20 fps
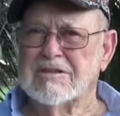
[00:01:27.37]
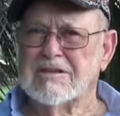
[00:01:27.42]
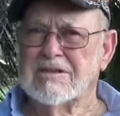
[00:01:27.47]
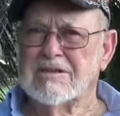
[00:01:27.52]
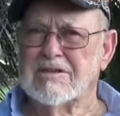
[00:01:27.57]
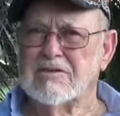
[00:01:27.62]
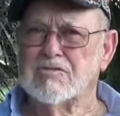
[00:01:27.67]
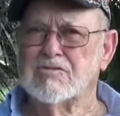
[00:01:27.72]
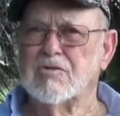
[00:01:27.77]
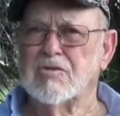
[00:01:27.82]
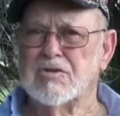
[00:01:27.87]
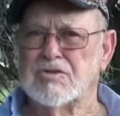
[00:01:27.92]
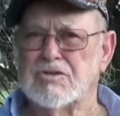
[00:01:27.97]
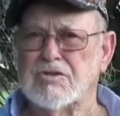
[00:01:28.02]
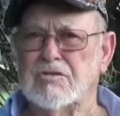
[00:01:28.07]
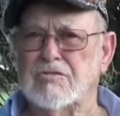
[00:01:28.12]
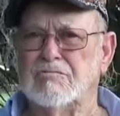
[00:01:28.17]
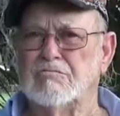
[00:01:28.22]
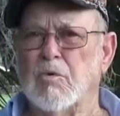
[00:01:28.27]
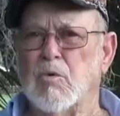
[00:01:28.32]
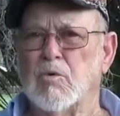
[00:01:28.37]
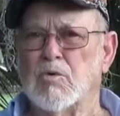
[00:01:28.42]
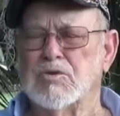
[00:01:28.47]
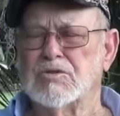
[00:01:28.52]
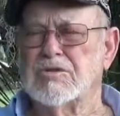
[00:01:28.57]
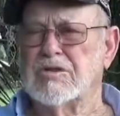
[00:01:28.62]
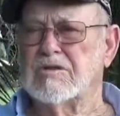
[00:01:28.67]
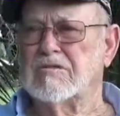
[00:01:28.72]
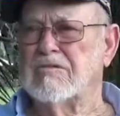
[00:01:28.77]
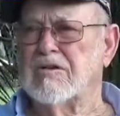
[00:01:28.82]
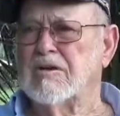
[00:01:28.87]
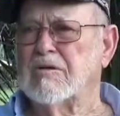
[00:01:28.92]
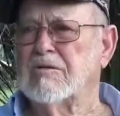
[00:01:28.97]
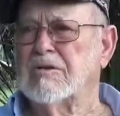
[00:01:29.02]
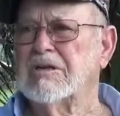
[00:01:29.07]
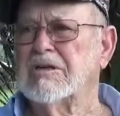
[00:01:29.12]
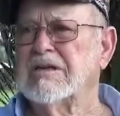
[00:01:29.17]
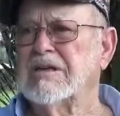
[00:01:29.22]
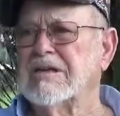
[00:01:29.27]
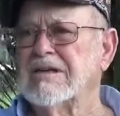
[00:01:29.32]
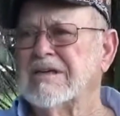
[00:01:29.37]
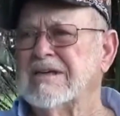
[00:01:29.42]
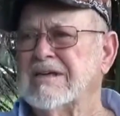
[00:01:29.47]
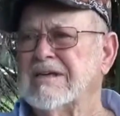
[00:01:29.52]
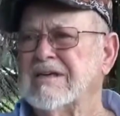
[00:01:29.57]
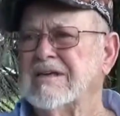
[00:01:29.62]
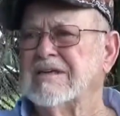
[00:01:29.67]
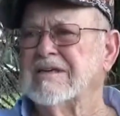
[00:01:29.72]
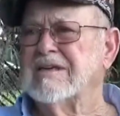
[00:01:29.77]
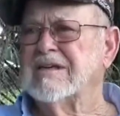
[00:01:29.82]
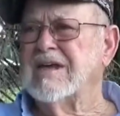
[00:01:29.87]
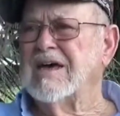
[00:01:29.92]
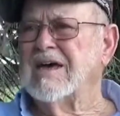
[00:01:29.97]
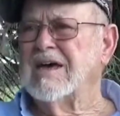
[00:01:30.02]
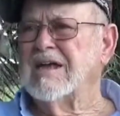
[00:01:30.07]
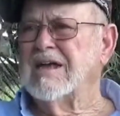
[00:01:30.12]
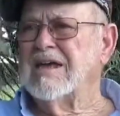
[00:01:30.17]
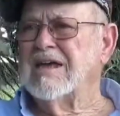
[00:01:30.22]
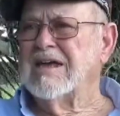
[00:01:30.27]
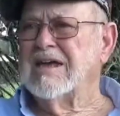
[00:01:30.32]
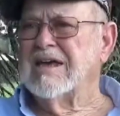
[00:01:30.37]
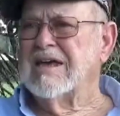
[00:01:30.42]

There's only 2 boys in the family and the daddy,